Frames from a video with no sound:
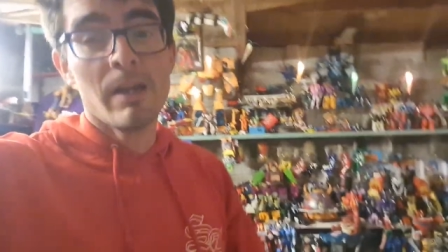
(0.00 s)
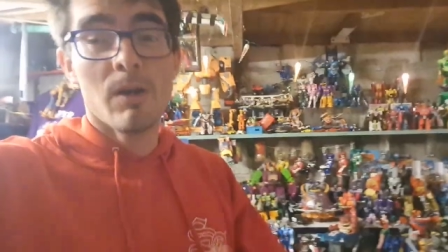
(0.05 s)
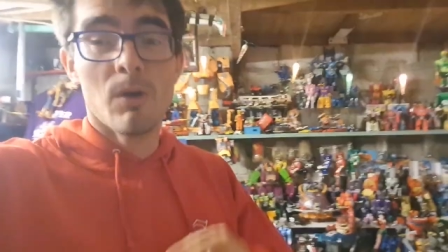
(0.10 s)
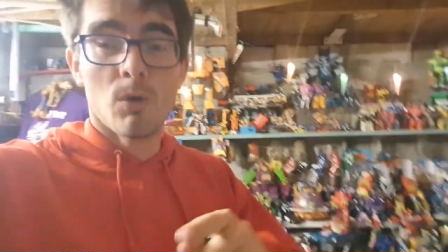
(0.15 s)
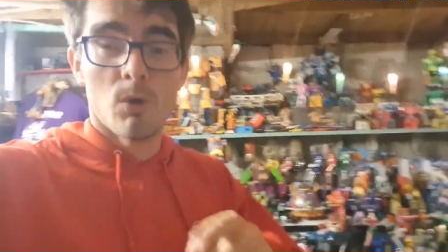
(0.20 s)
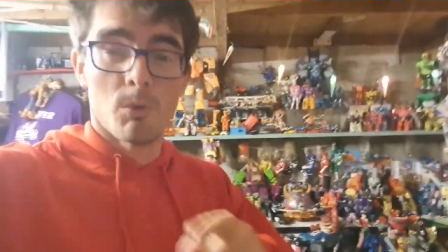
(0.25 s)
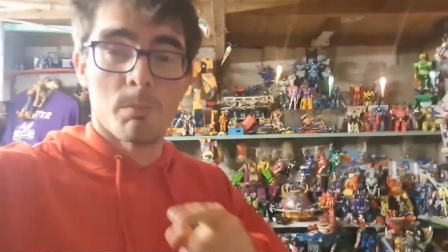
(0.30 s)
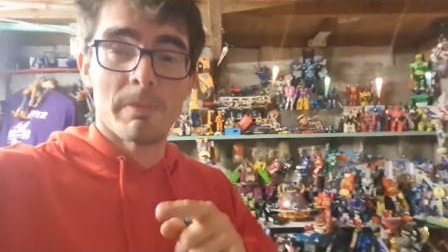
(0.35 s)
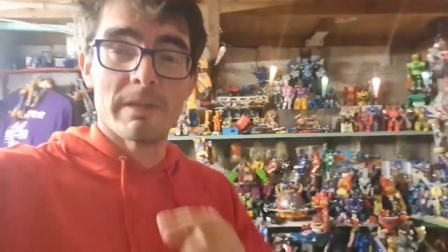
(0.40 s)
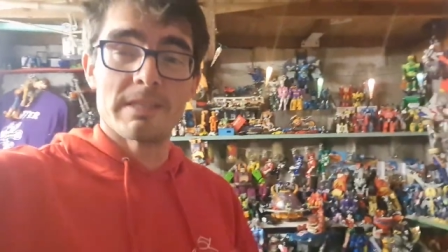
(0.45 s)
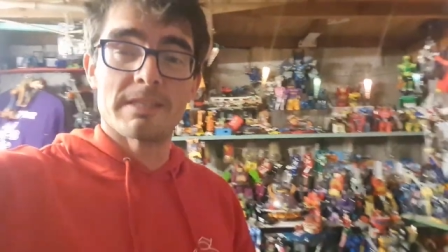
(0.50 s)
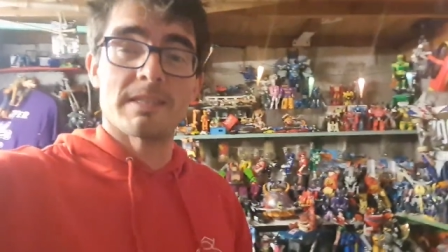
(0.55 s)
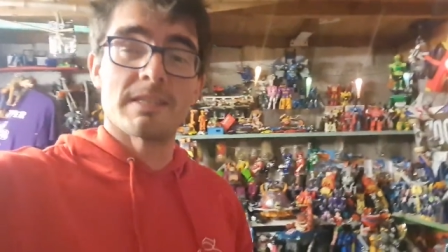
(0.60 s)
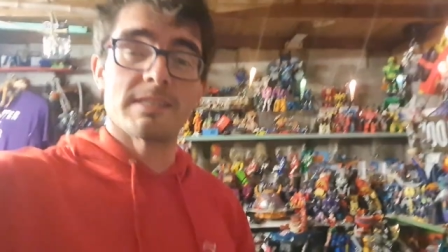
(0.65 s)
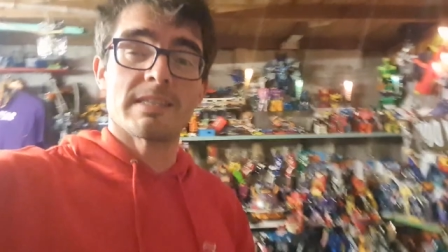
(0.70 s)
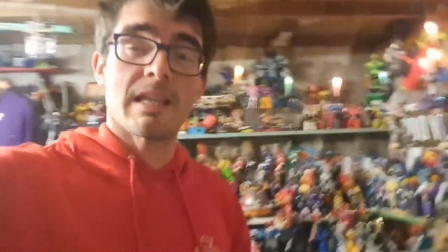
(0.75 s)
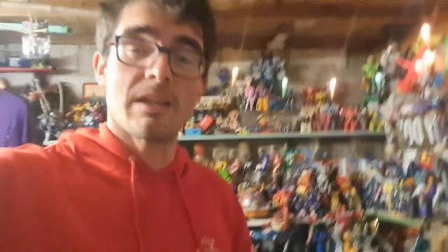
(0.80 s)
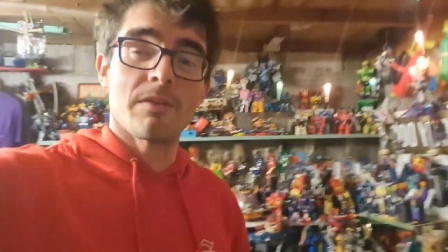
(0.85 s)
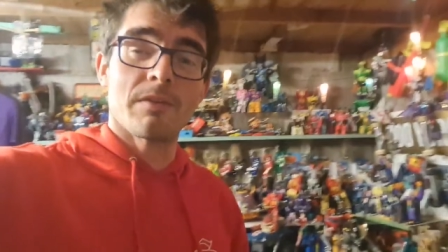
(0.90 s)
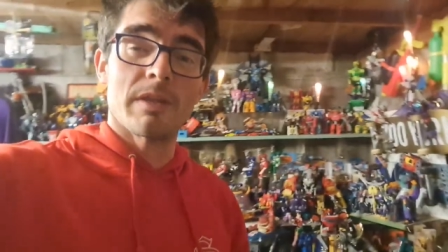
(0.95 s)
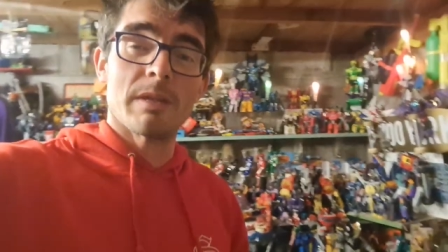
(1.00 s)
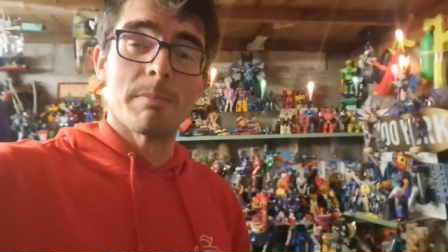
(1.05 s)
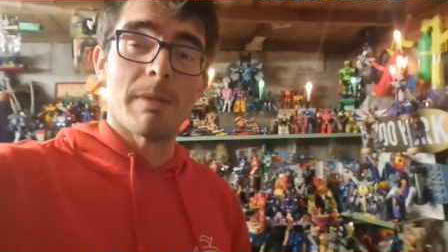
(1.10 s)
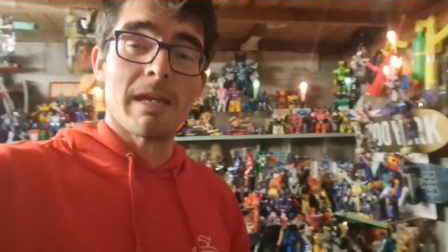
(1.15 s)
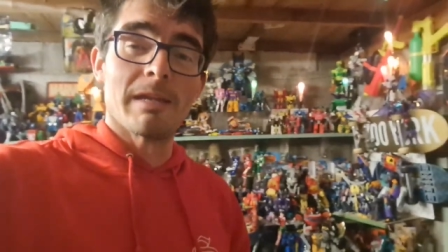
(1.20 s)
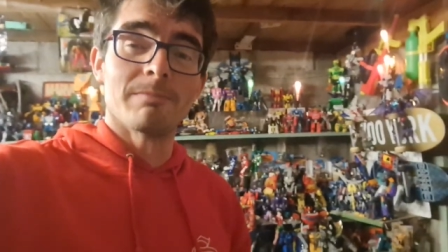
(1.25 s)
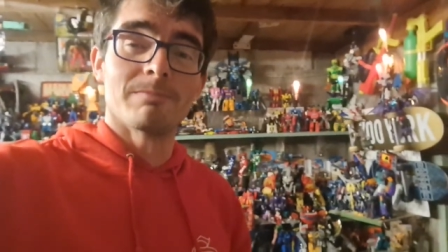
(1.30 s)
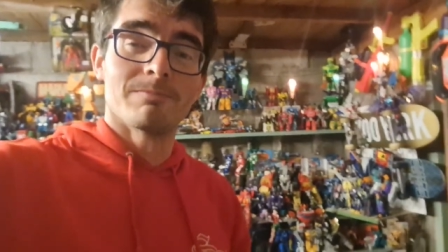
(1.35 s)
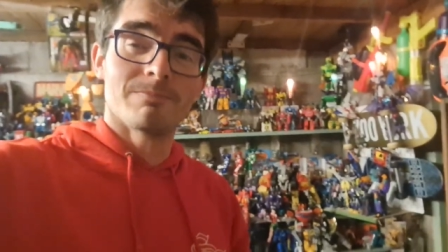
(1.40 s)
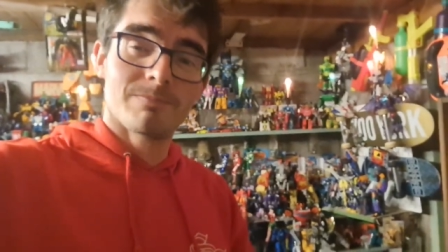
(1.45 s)
or bits to sell on eBay.
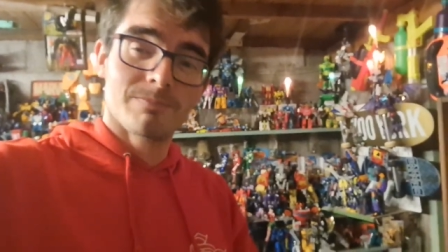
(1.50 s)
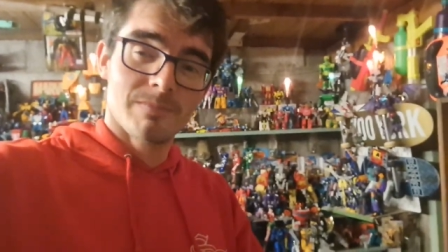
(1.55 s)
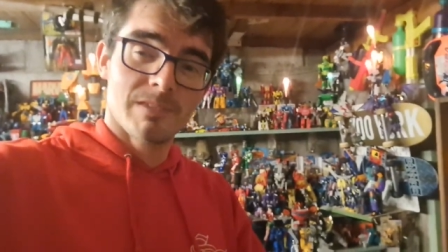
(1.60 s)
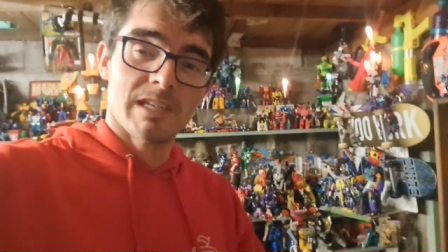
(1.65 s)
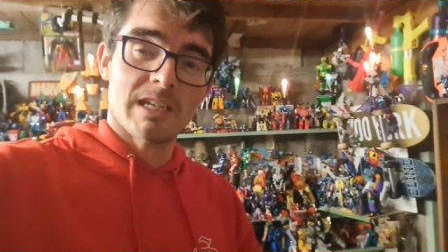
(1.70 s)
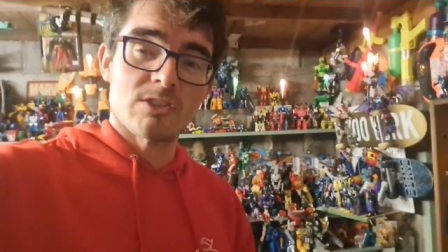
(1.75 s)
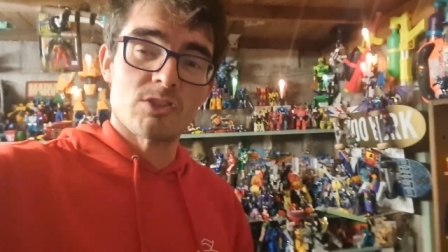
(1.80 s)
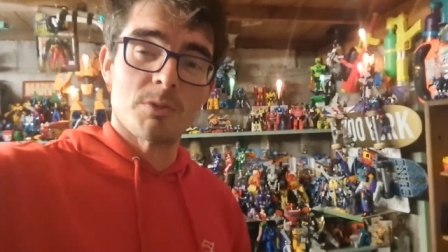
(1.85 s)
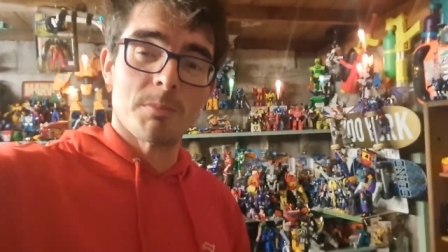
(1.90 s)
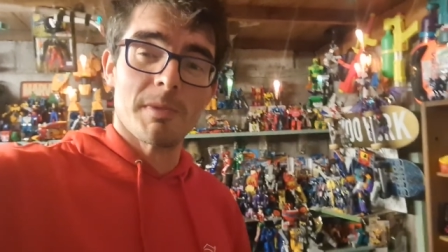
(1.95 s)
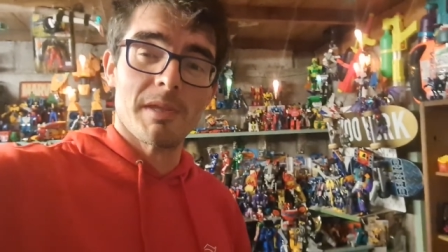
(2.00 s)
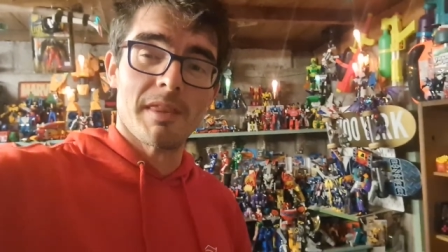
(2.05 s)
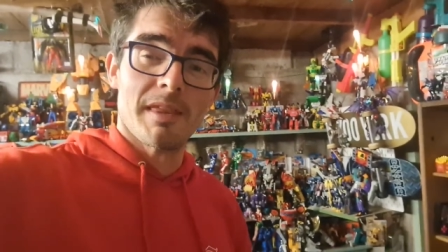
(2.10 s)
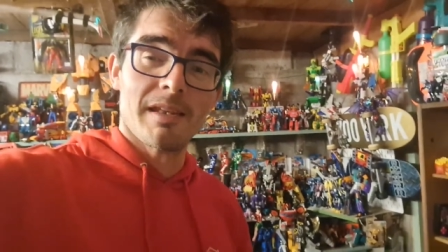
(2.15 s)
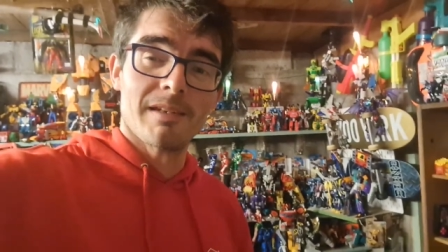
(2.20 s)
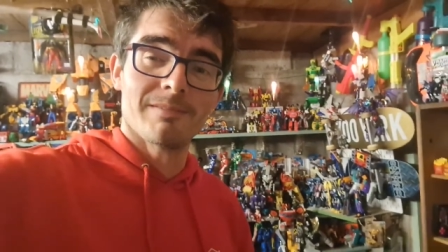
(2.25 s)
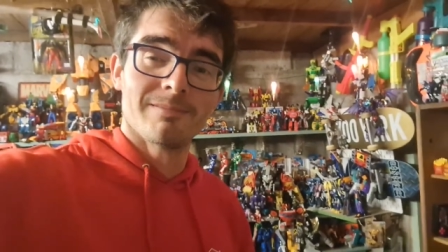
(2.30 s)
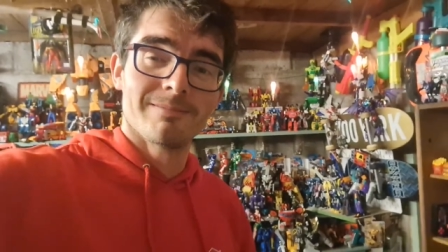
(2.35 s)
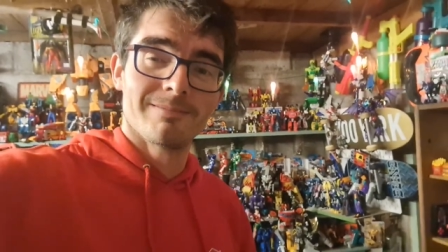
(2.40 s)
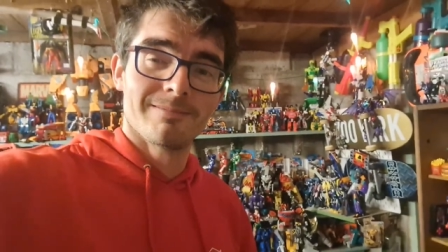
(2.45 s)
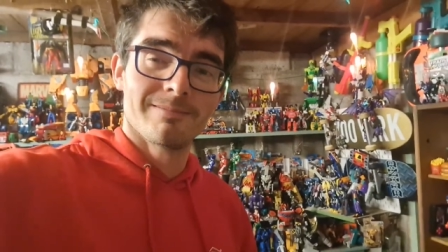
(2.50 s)
Catch up with you then.